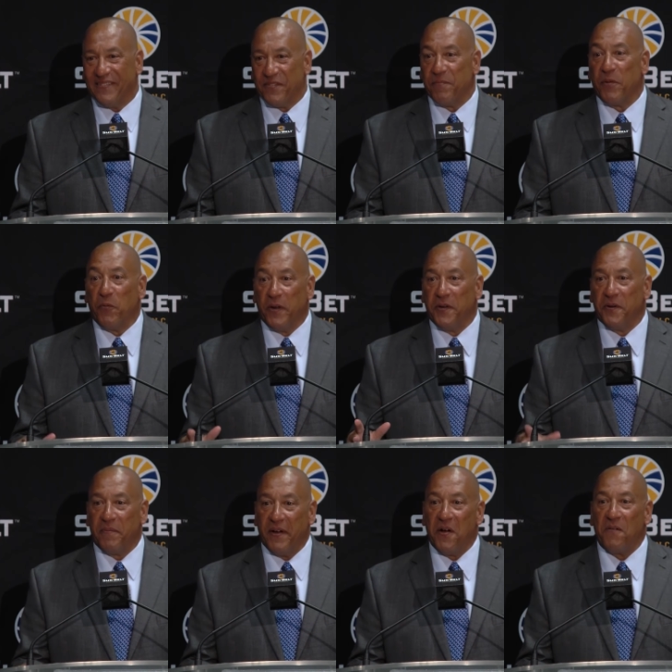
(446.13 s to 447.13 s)
From the window
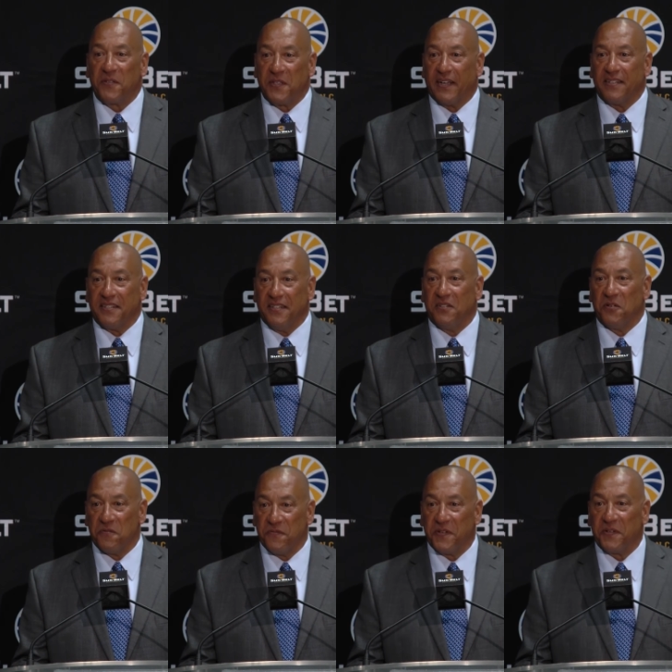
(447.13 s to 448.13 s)
in my office, I can see
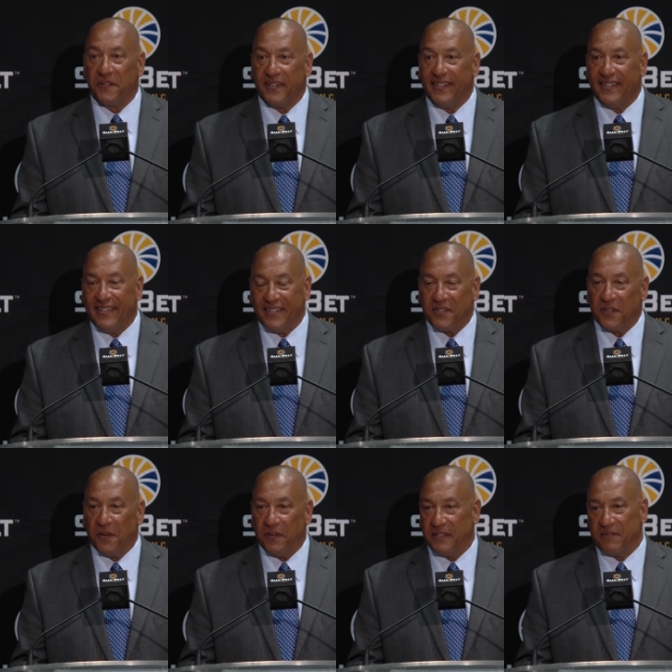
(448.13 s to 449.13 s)
Turner Field.
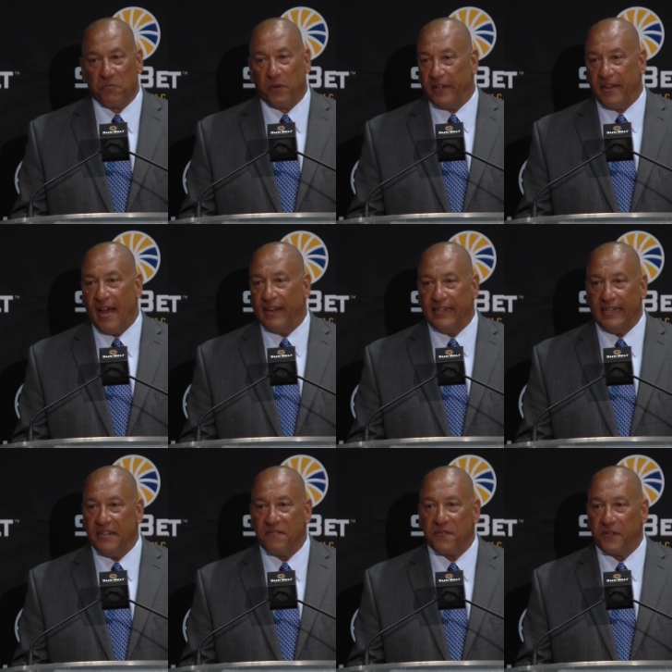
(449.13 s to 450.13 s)
So it's really not any
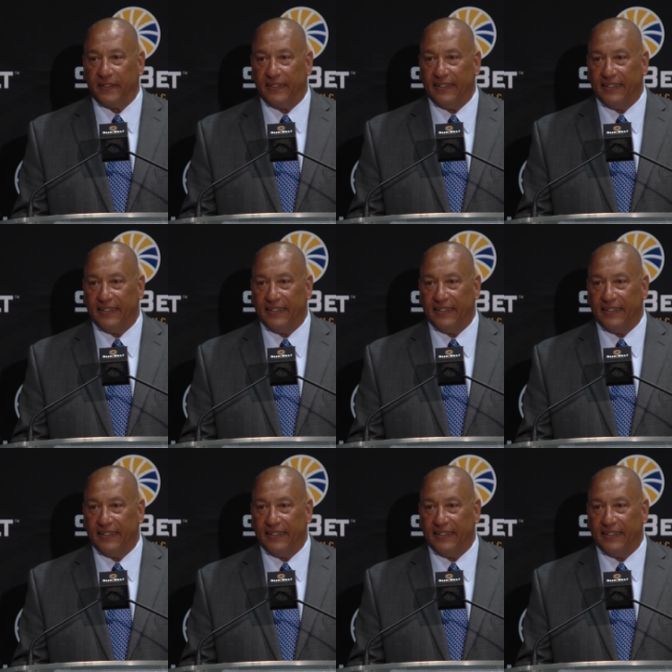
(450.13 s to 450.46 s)
different.